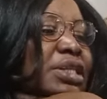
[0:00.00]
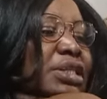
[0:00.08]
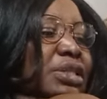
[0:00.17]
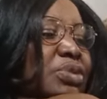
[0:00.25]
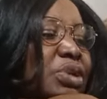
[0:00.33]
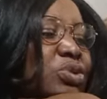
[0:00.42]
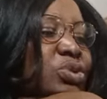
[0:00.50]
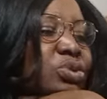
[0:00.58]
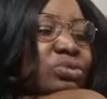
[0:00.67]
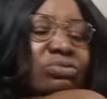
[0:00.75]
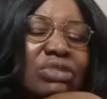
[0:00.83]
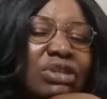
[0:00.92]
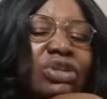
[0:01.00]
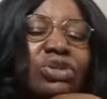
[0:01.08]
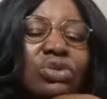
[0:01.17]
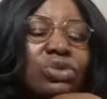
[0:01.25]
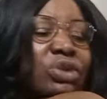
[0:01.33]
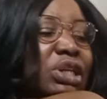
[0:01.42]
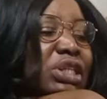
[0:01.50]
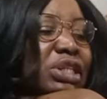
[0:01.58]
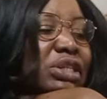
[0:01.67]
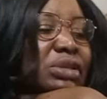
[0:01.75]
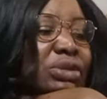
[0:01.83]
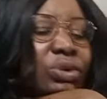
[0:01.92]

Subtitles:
things when it will, I just want to get things